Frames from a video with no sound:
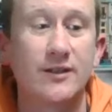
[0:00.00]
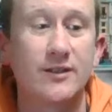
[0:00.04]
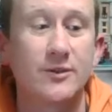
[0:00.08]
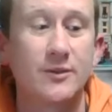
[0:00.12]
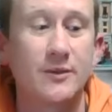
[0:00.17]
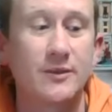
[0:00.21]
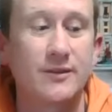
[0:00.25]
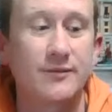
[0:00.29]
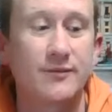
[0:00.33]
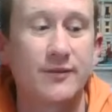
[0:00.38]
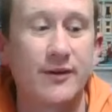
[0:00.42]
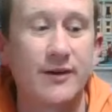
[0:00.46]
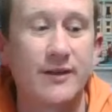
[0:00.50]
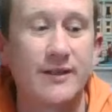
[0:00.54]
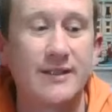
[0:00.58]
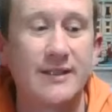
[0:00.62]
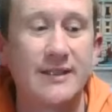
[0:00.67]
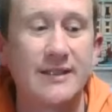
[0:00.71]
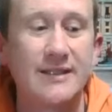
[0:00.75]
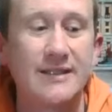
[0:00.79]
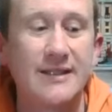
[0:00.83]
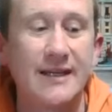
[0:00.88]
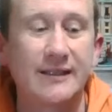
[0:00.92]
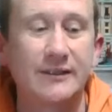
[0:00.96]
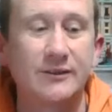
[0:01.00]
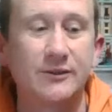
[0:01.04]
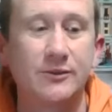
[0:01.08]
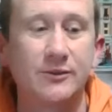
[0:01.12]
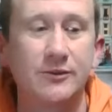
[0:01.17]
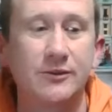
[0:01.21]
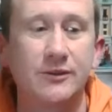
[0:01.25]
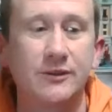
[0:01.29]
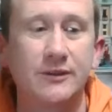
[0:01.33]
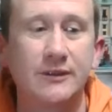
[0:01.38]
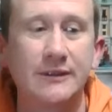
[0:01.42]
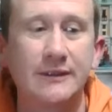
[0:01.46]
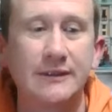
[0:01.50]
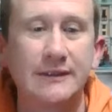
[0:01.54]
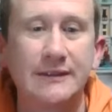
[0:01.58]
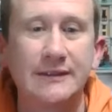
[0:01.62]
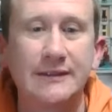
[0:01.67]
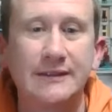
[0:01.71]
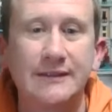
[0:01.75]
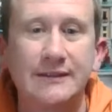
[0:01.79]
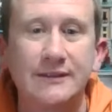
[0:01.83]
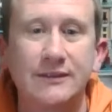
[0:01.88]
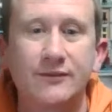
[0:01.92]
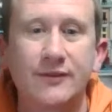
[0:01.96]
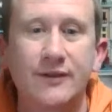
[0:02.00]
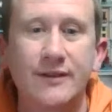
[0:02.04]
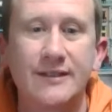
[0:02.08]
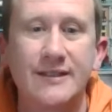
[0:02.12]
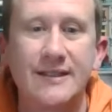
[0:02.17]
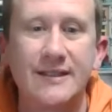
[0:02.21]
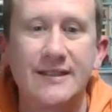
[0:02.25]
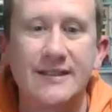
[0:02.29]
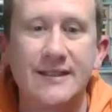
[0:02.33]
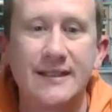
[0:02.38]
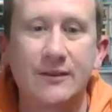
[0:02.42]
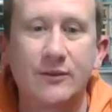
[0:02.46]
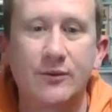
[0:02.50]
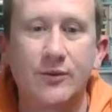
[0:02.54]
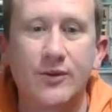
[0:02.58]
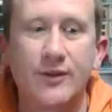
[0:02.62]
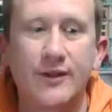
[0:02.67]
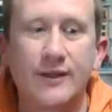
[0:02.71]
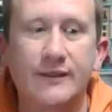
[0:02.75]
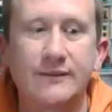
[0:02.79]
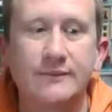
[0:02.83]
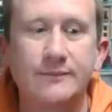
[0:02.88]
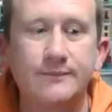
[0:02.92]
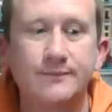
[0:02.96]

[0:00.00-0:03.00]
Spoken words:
So it's a very detailed thing.